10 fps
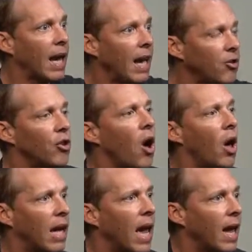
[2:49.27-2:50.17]
catch it all.
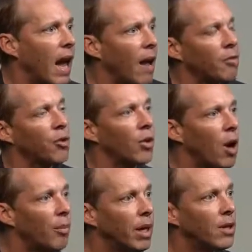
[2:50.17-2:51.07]
I can't capture it
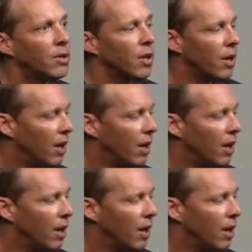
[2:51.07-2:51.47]
all because